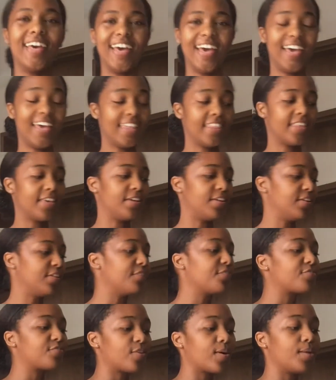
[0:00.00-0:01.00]
And then
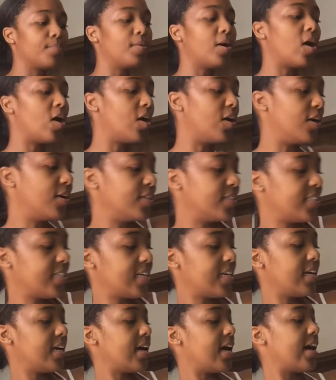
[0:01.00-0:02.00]
from Aldi,
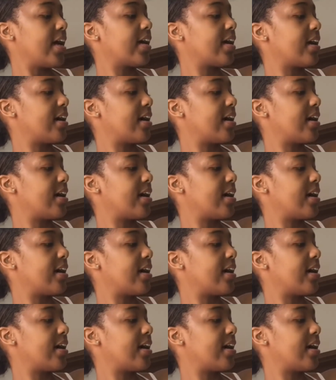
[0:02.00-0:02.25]
I